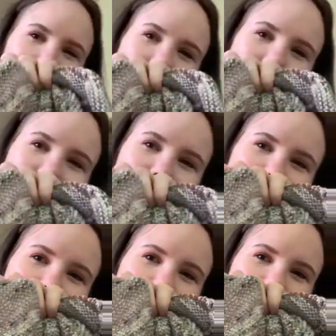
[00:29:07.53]
all like
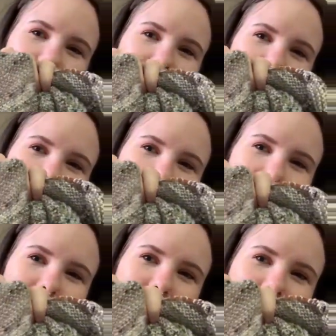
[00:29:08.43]
the,
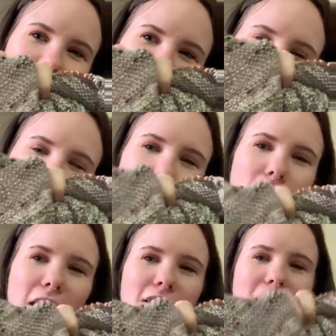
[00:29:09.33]
the green and the brown.